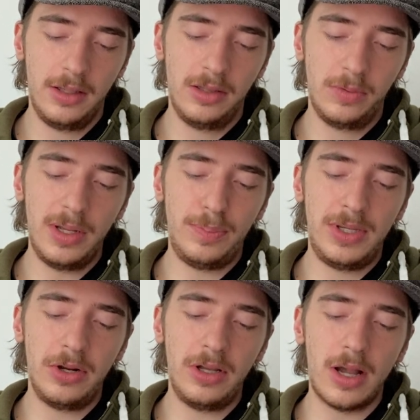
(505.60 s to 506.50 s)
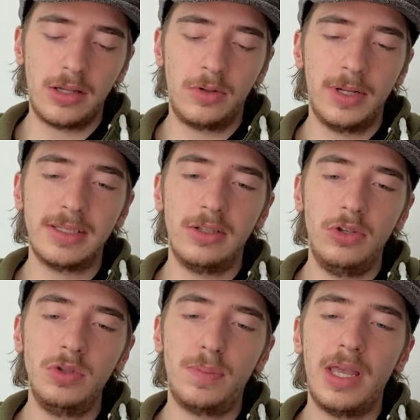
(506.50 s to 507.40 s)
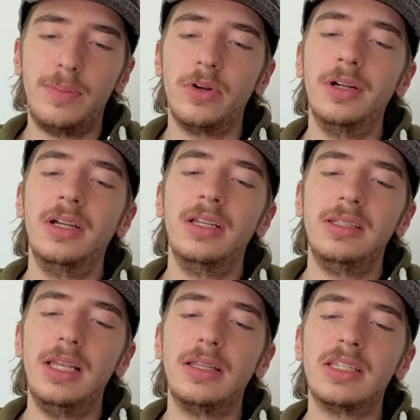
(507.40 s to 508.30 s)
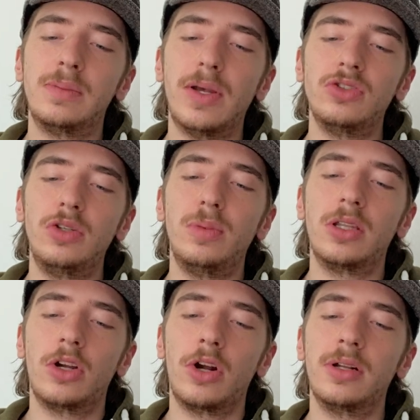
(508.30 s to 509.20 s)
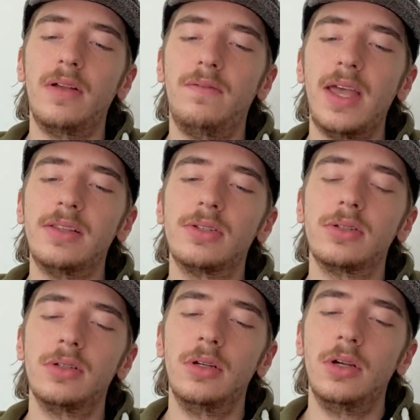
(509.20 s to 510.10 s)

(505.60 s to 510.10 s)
Three, a periodical as a newspaper, dealing especially with current events.